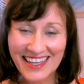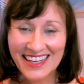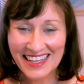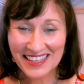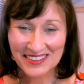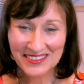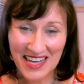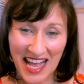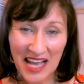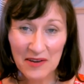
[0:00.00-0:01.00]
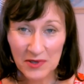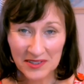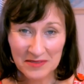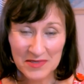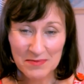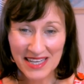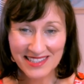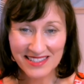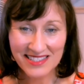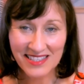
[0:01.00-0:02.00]
Hello, and welcome to
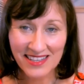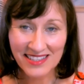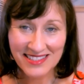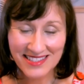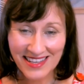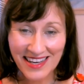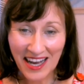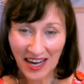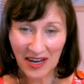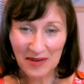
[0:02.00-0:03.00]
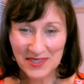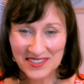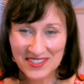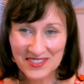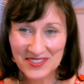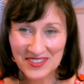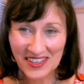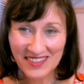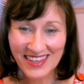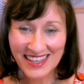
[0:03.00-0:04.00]
Back to the Science. I'm Dr. Susan
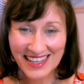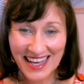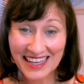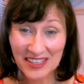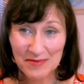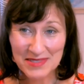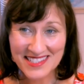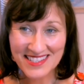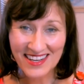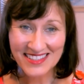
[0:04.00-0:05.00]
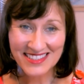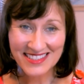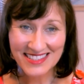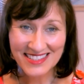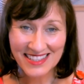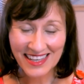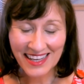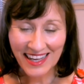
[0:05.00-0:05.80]
Oliver, and I'm a scientist.